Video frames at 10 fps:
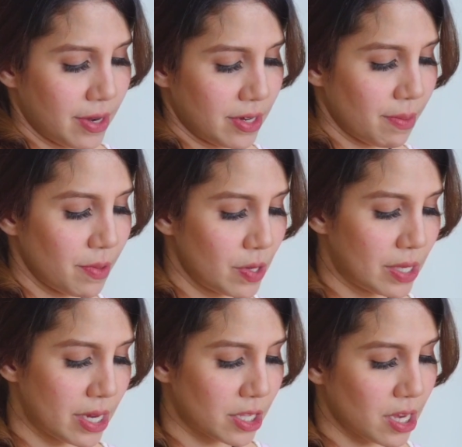So I'm
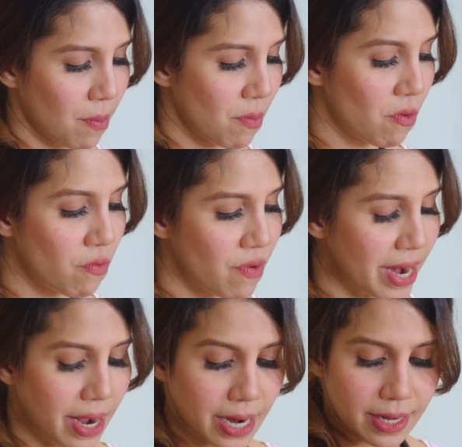using some
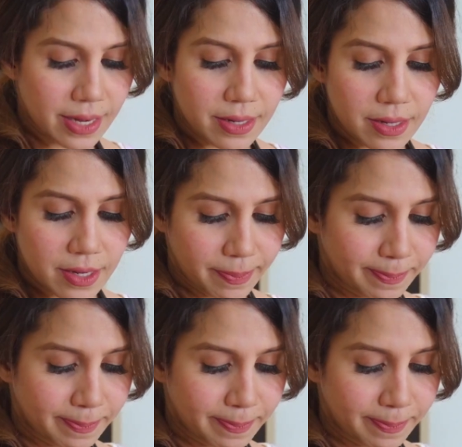red onions.